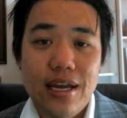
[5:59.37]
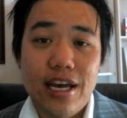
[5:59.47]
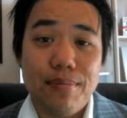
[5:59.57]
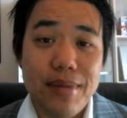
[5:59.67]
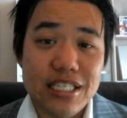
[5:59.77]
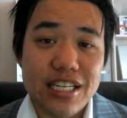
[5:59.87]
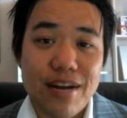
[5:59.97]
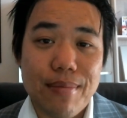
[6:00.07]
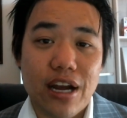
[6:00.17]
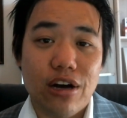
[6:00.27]
In the
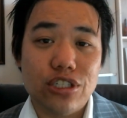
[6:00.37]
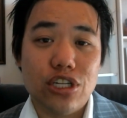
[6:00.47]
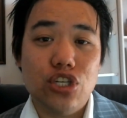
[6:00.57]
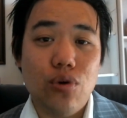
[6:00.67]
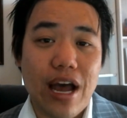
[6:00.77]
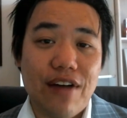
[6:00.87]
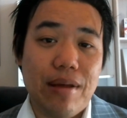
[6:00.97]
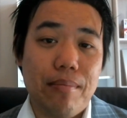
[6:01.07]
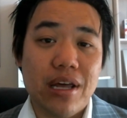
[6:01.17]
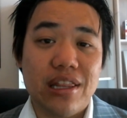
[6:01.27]
meantime, I also do have a
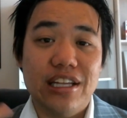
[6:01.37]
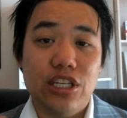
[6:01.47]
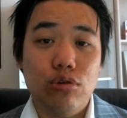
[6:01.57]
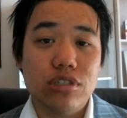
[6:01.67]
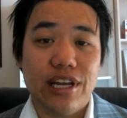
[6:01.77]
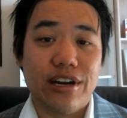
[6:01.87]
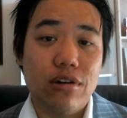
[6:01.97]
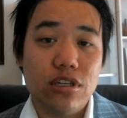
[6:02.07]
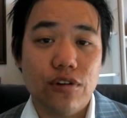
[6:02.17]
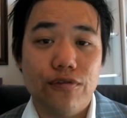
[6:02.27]
monthly
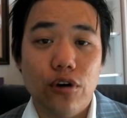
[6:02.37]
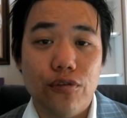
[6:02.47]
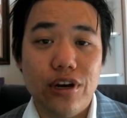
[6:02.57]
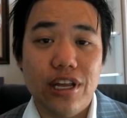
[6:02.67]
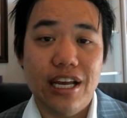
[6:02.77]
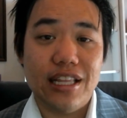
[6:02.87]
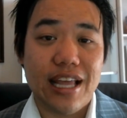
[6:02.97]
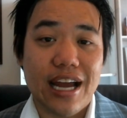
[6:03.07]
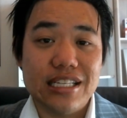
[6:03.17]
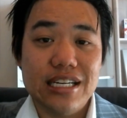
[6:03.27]
newsletter, so feel free to hit
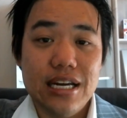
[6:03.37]
that